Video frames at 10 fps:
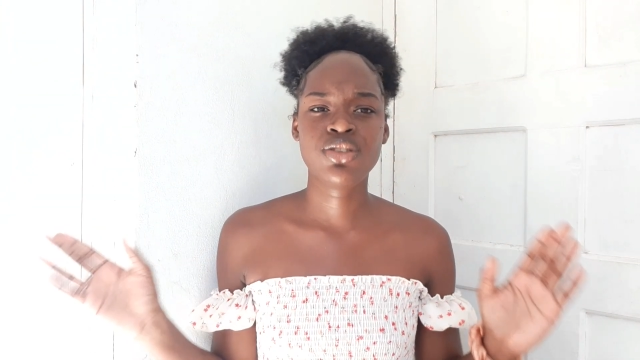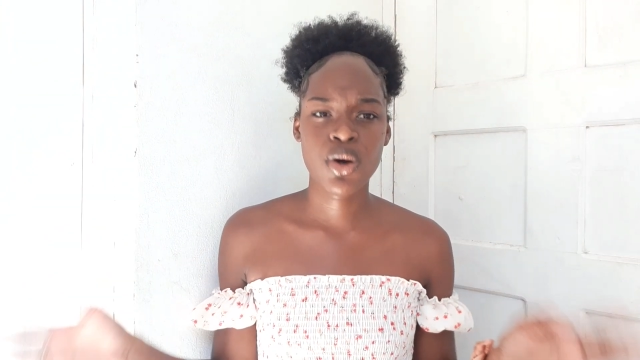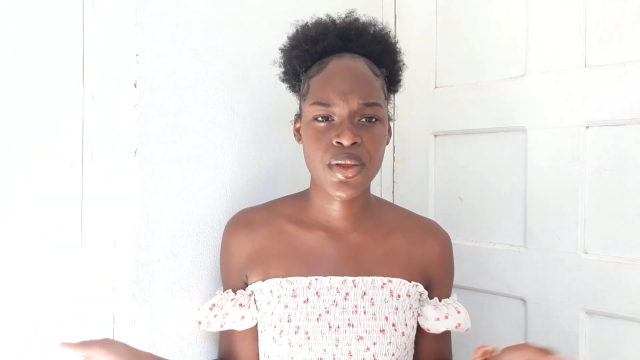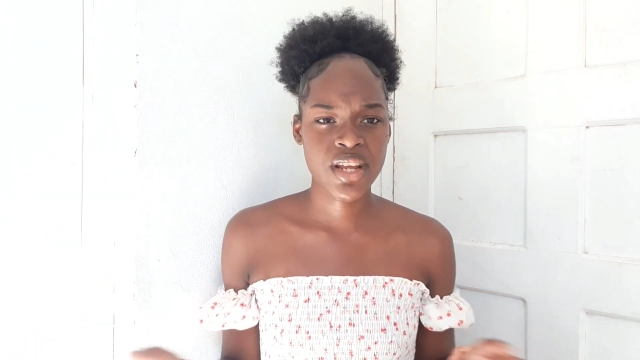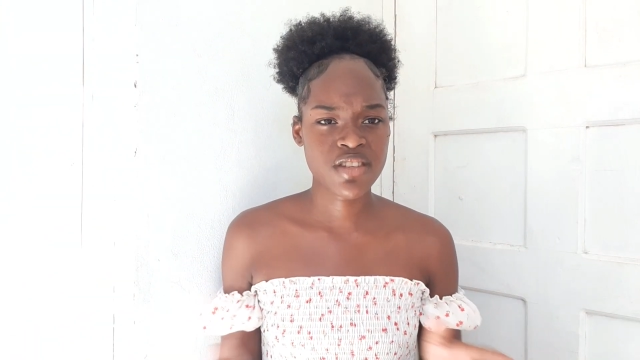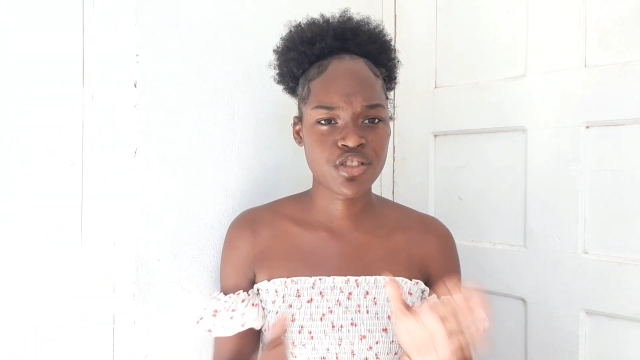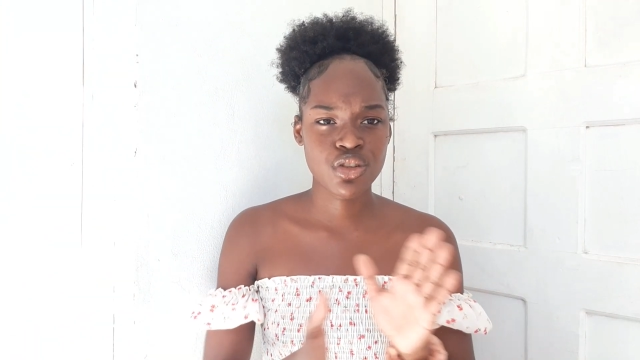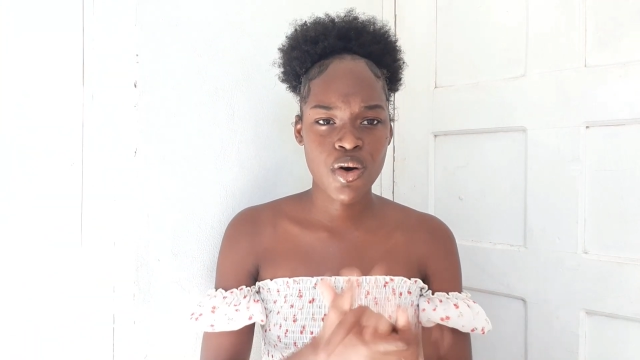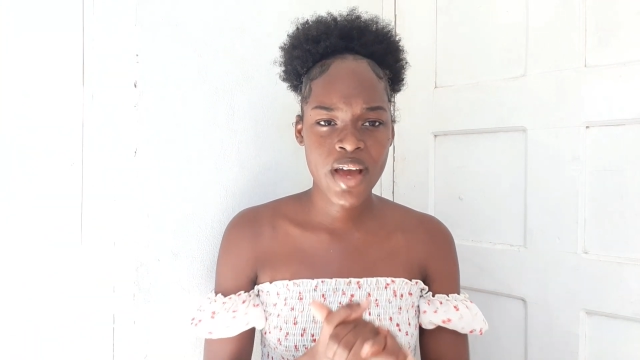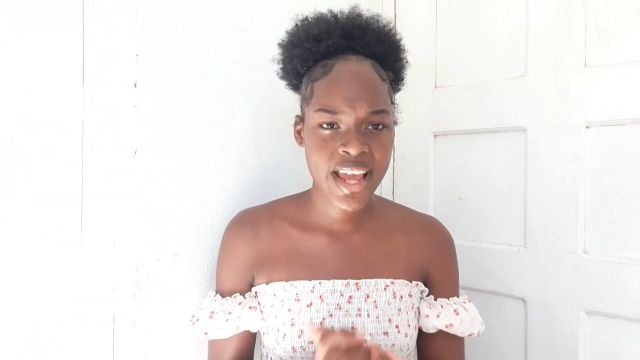no, there's
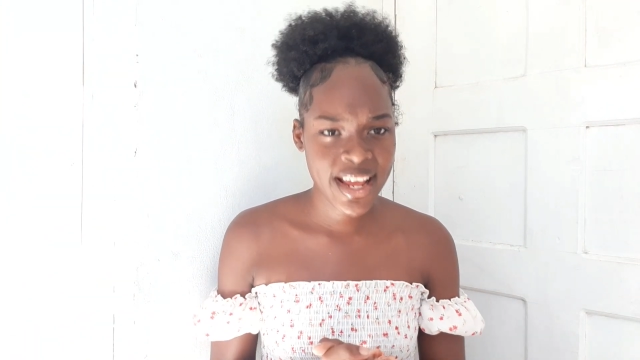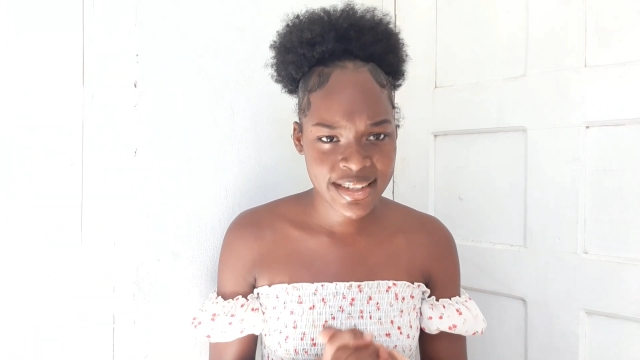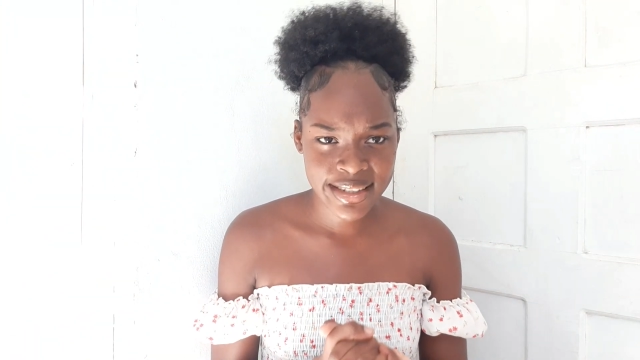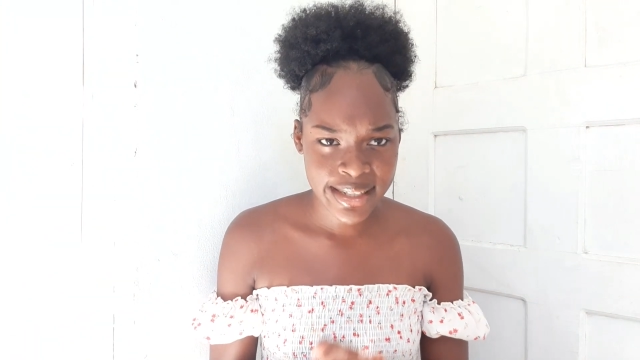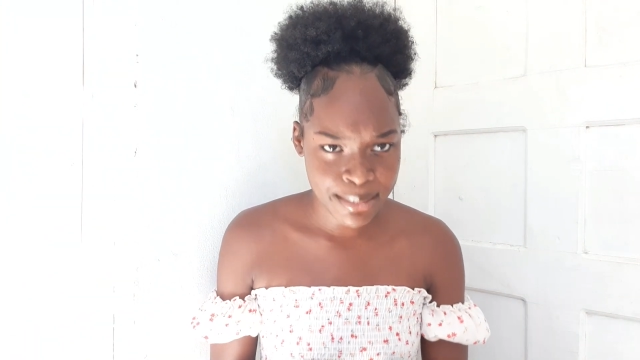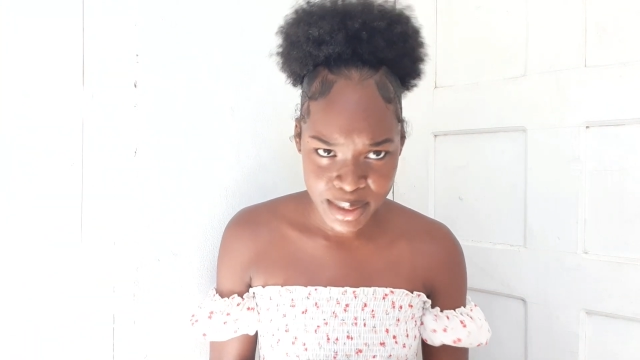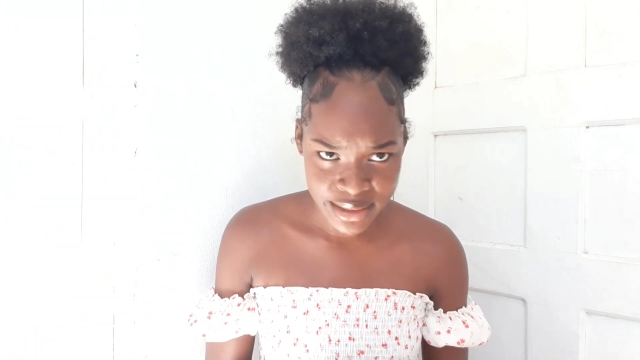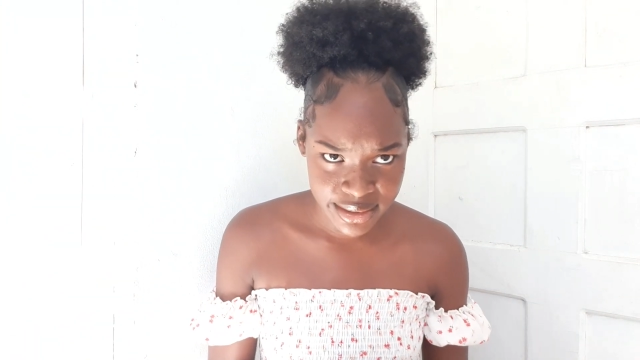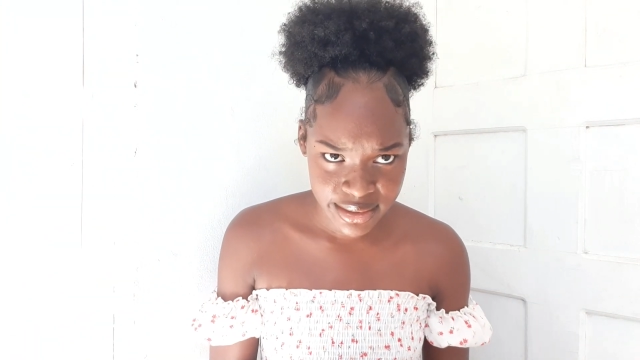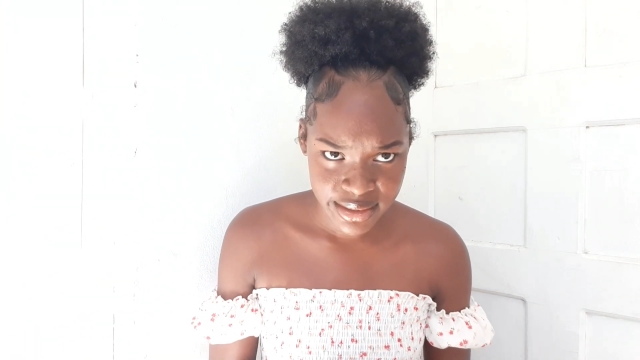no age
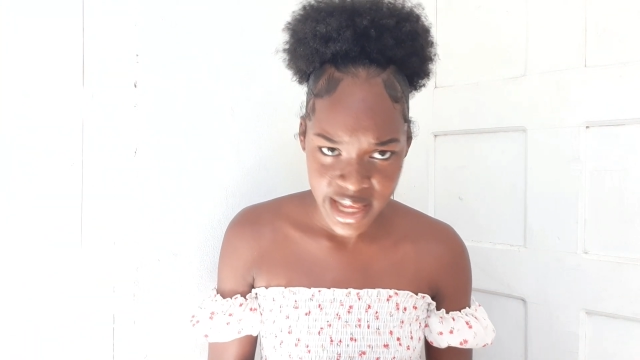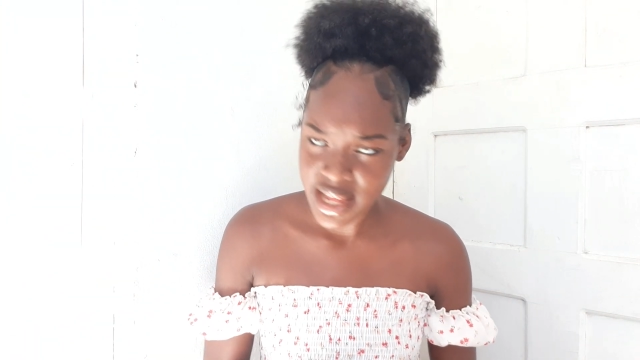limits